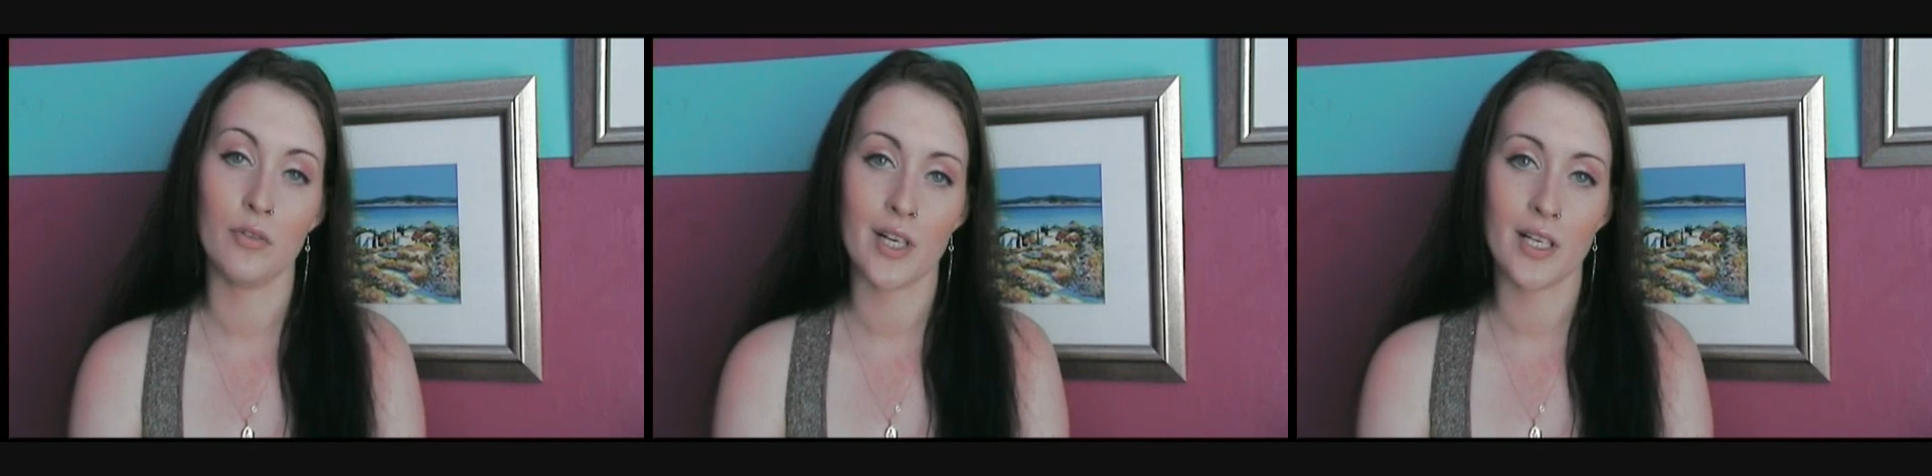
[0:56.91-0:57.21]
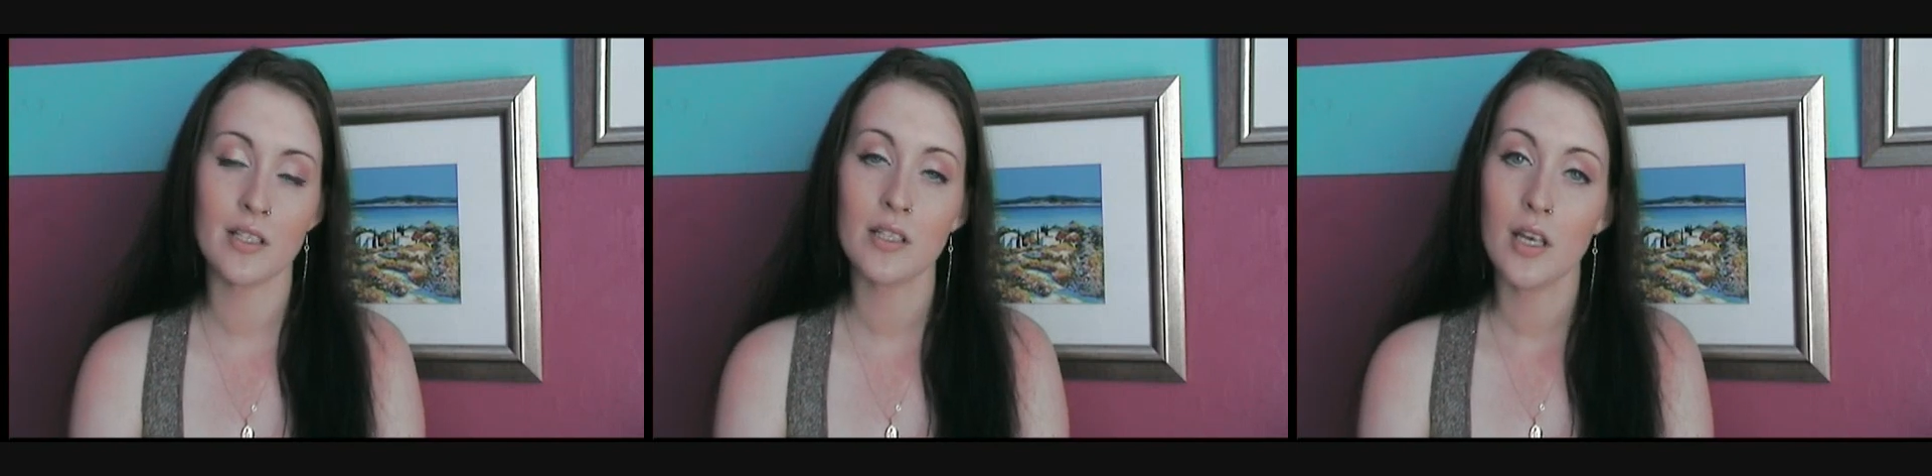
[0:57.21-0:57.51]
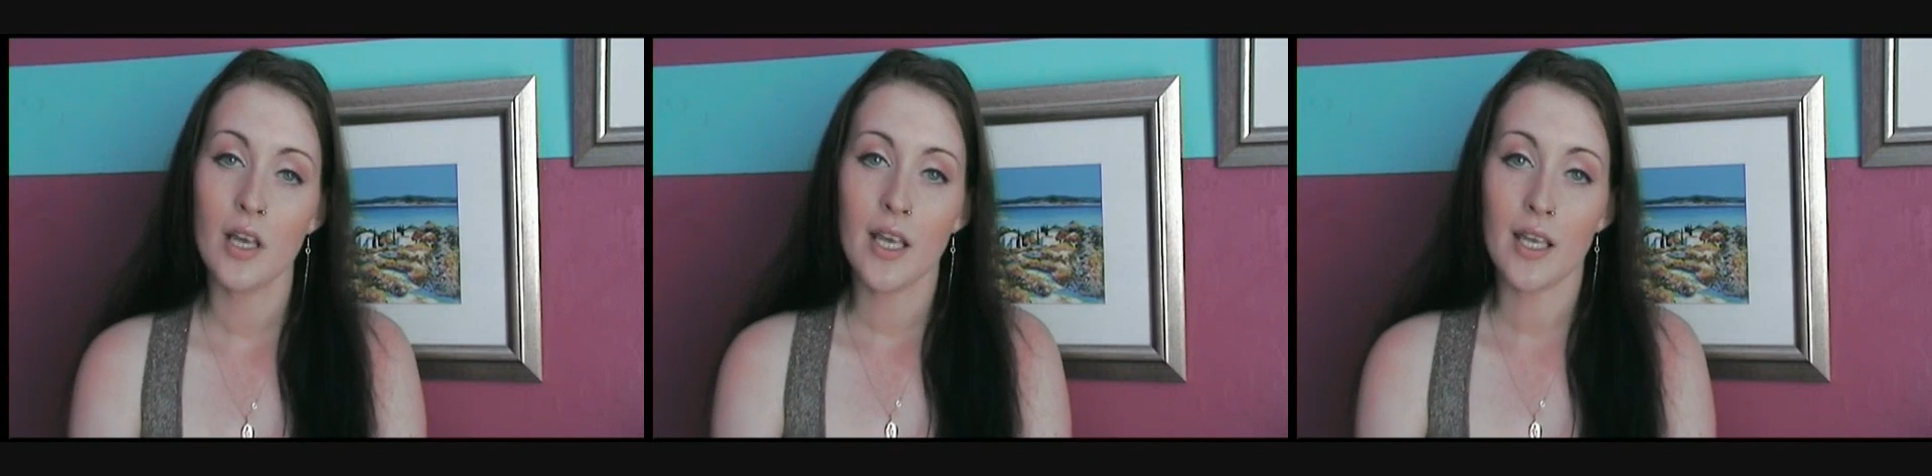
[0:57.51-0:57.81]
Juárez
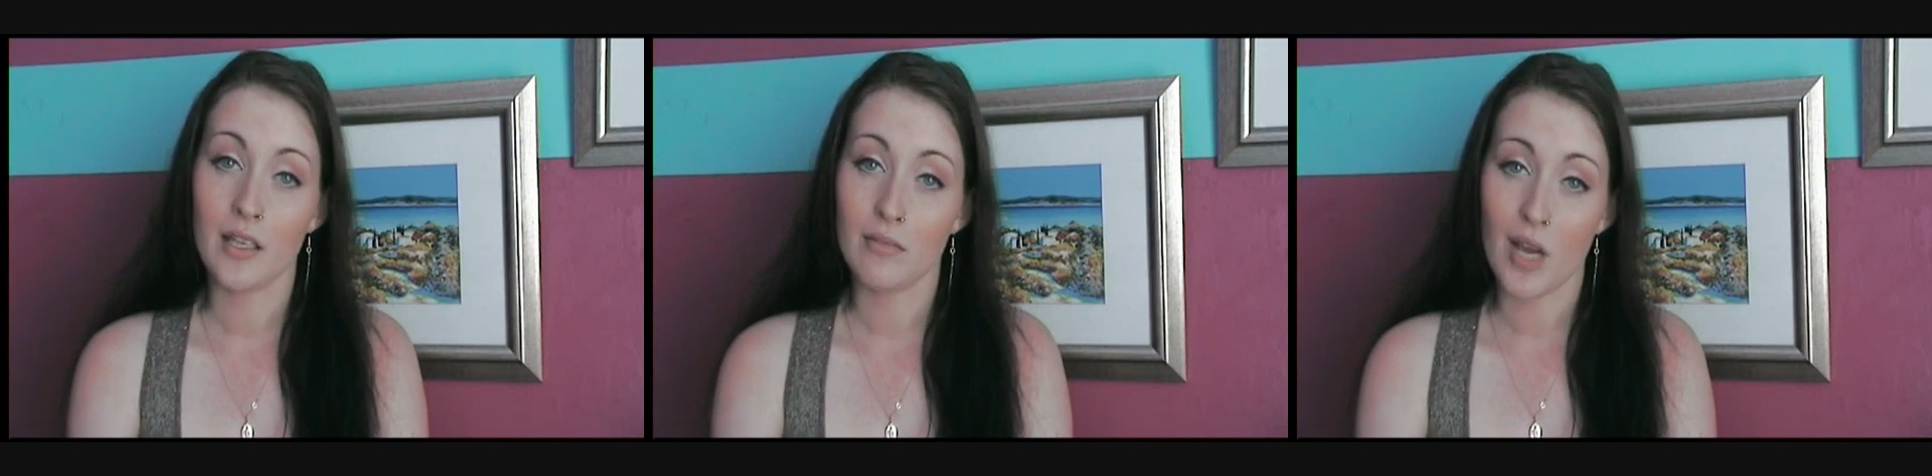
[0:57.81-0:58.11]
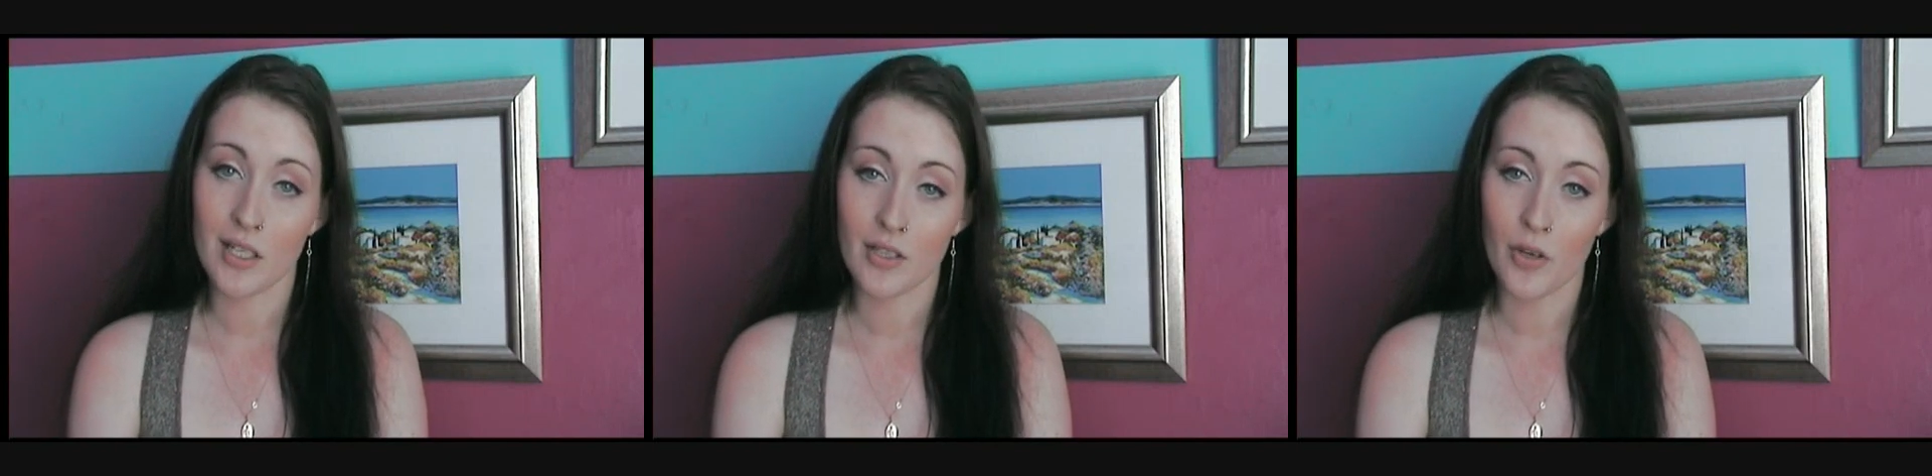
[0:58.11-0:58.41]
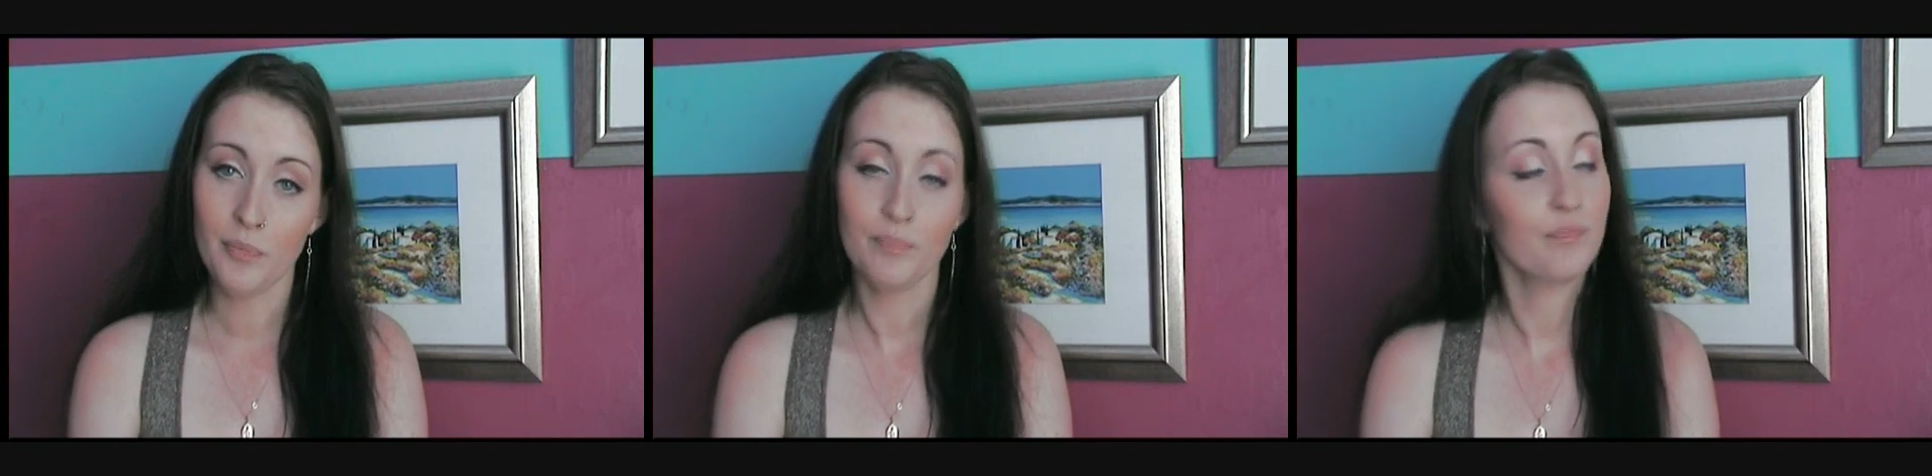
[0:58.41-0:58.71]
in
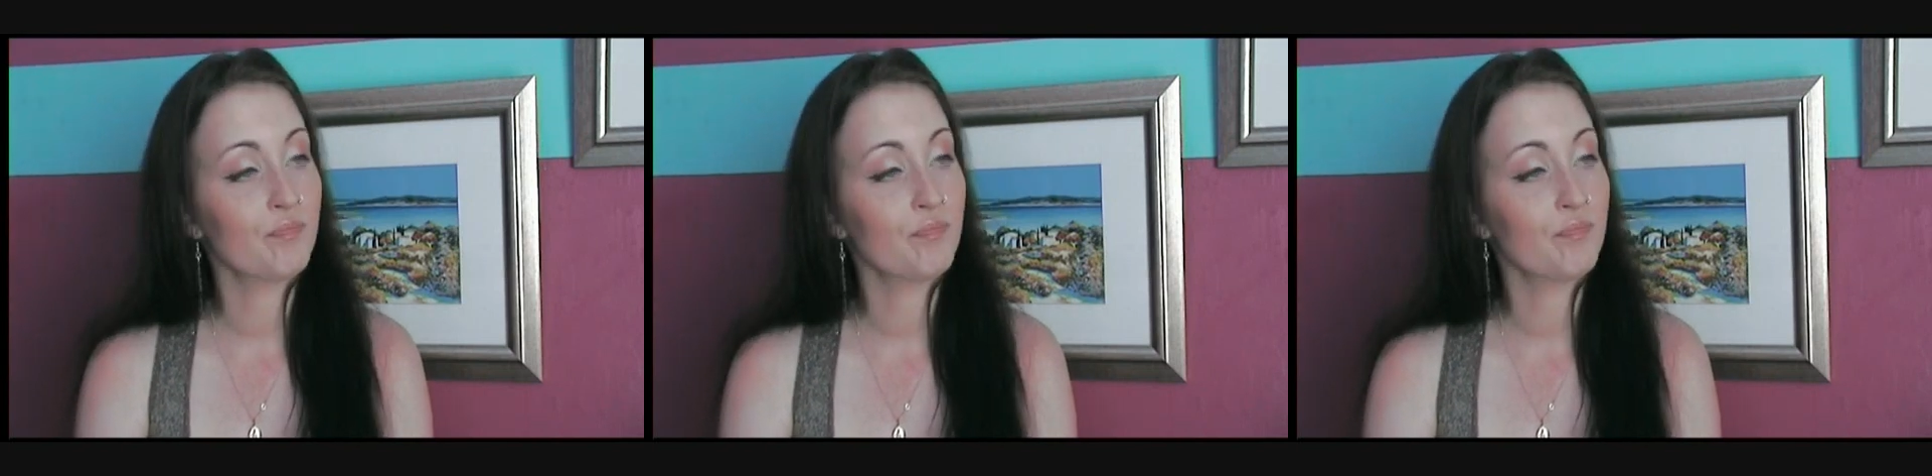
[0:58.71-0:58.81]
Mexico.